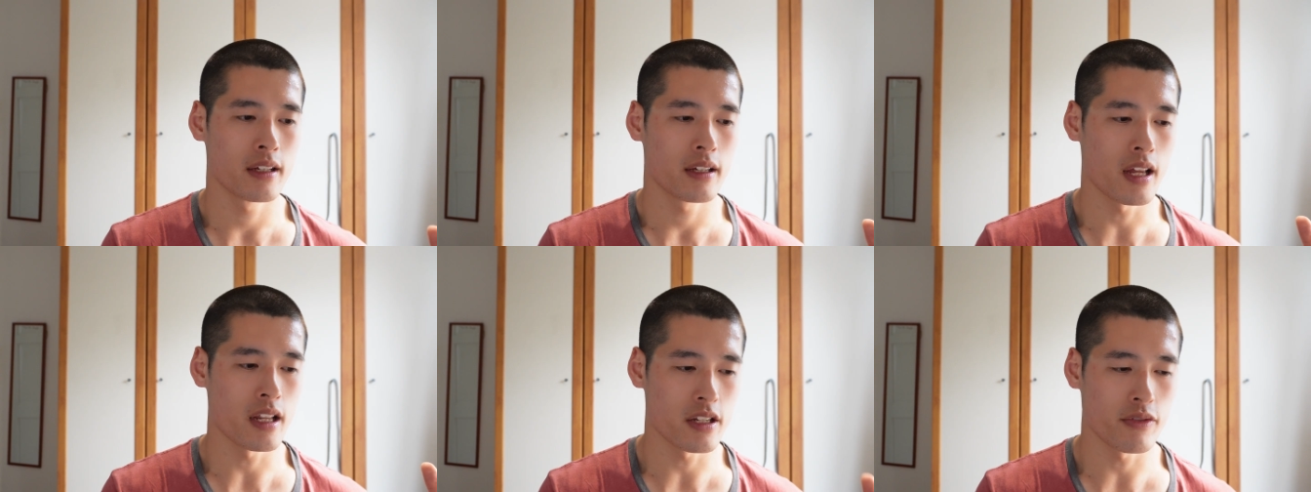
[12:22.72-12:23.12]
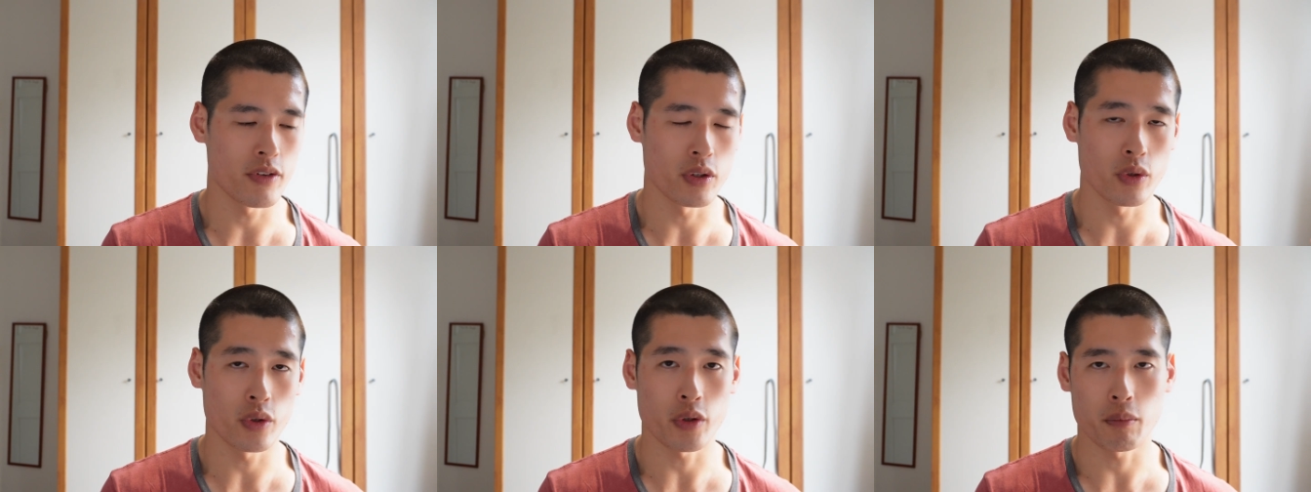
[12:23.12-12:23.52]
interview
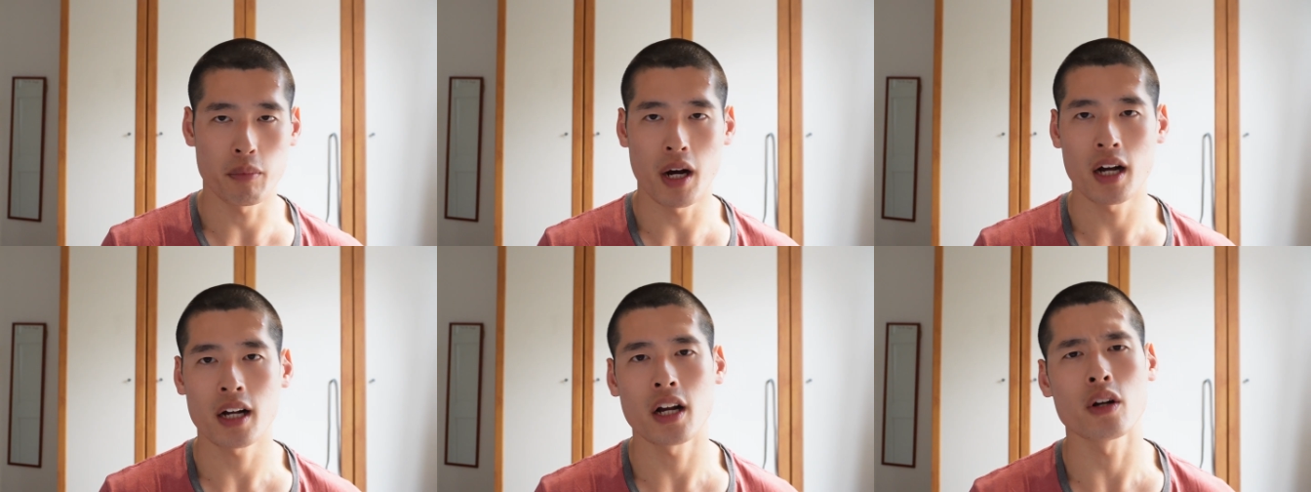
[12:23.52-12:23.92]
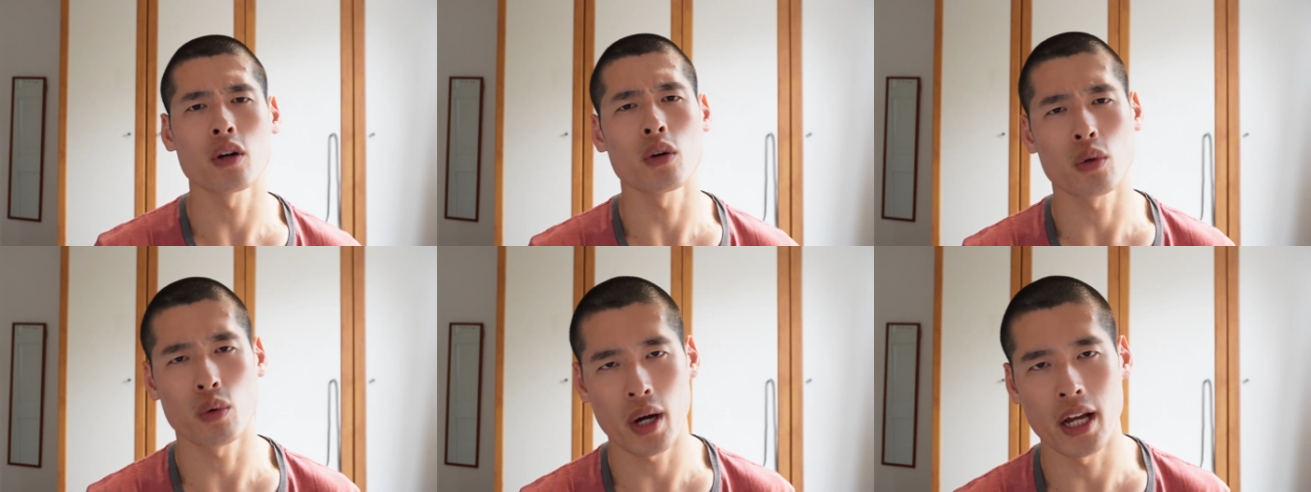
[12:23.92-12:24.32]
at Norfolk Park, I
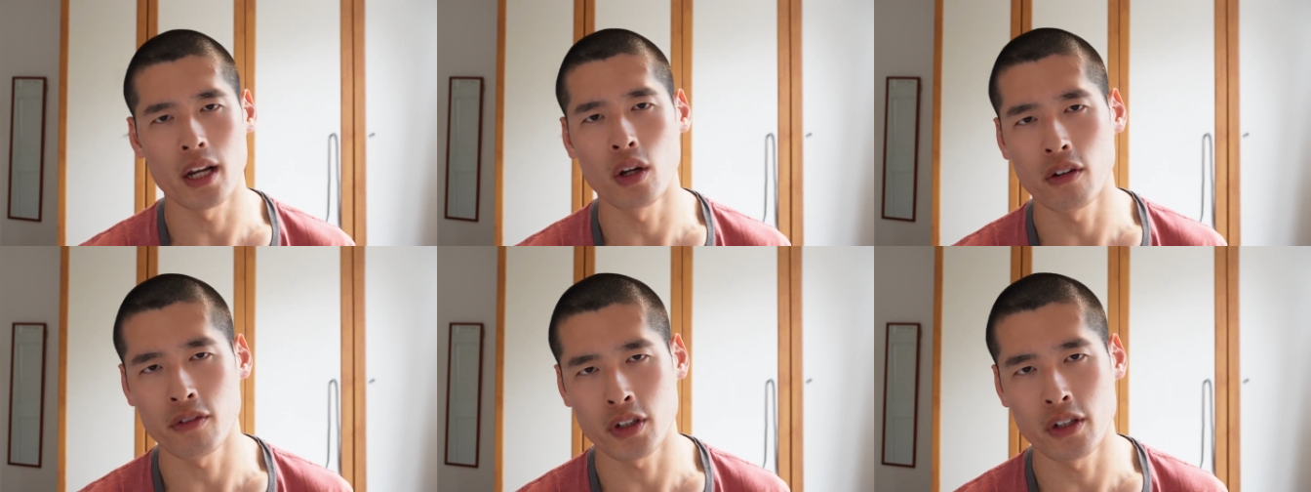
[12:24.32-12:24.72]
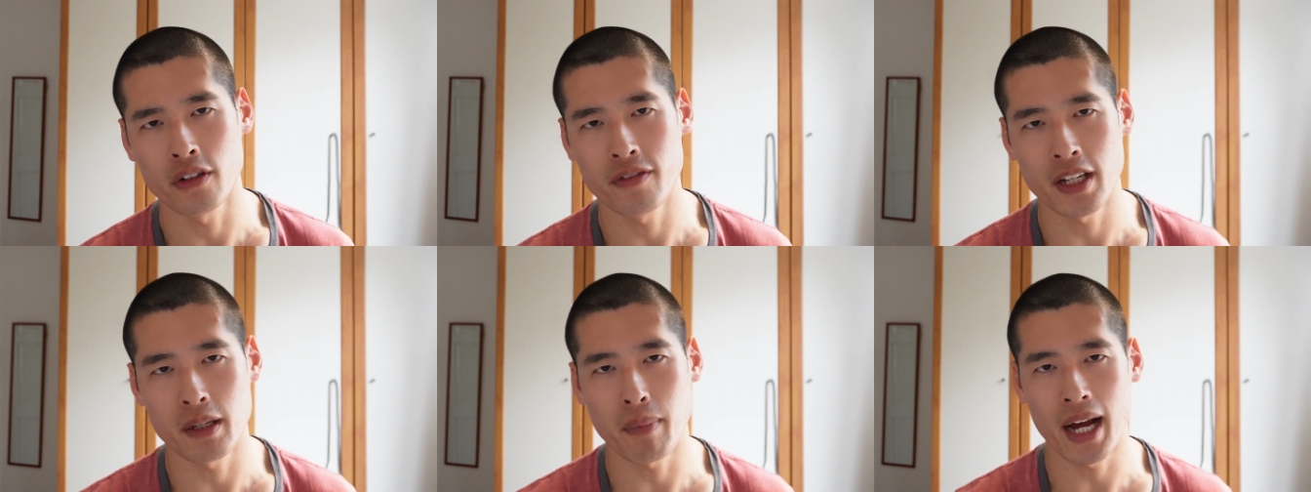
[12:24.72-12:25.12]
got quite a lot of good
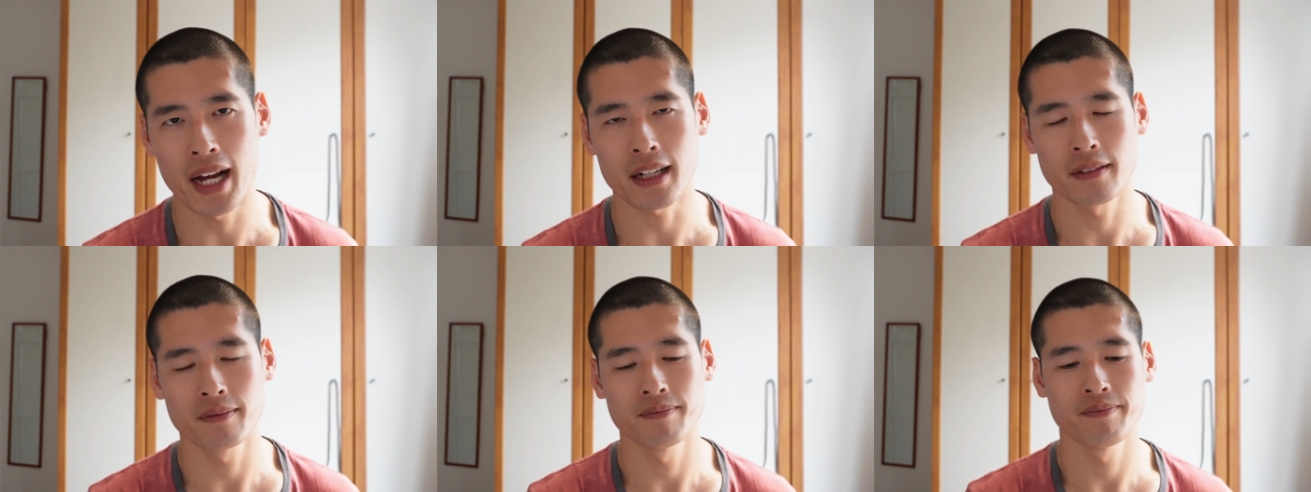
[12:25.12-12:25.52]
feedback.